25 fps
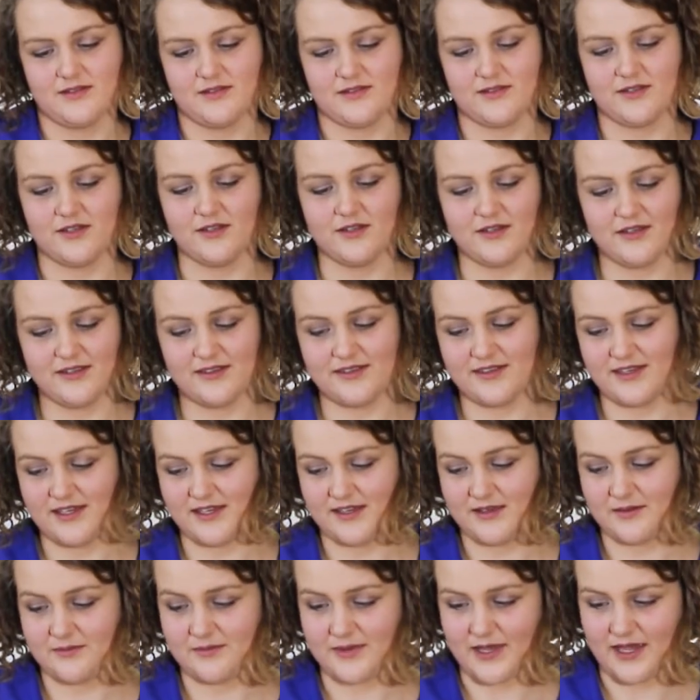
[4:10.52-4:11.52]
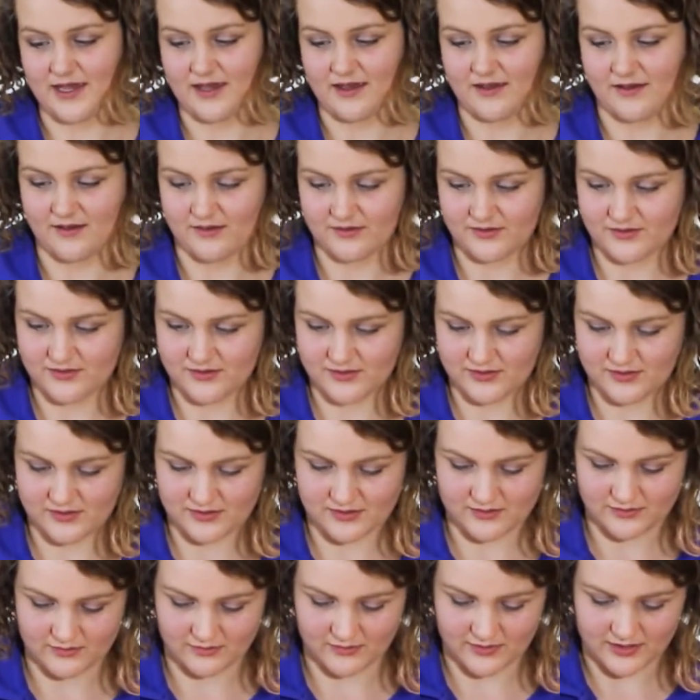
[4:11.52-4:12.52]
So you gotta think about
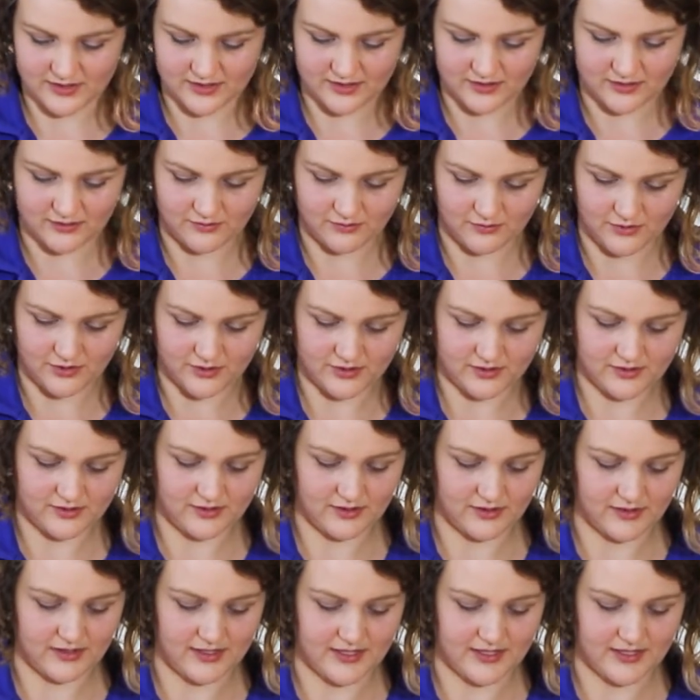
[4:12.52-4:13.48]
whether you want the